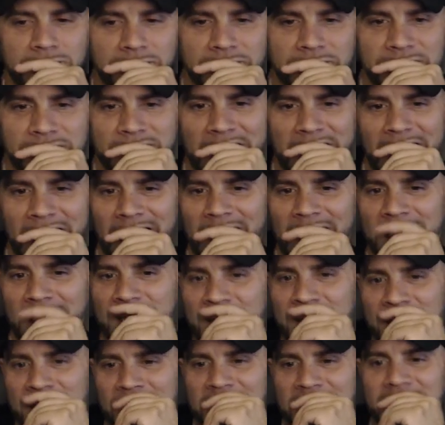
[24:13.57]
Nah,
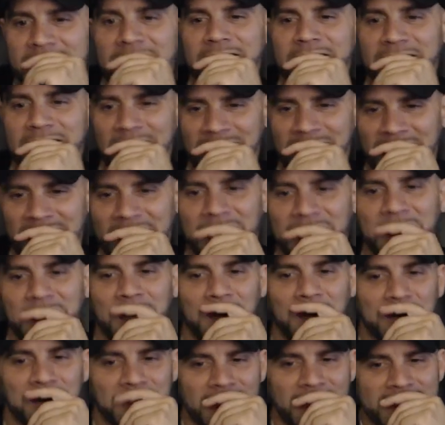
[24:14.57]
yeah, that'll
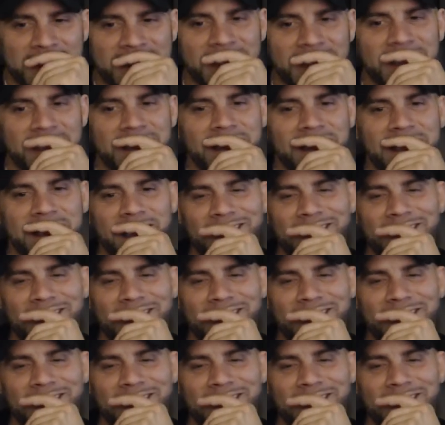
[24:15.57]
go. That's it.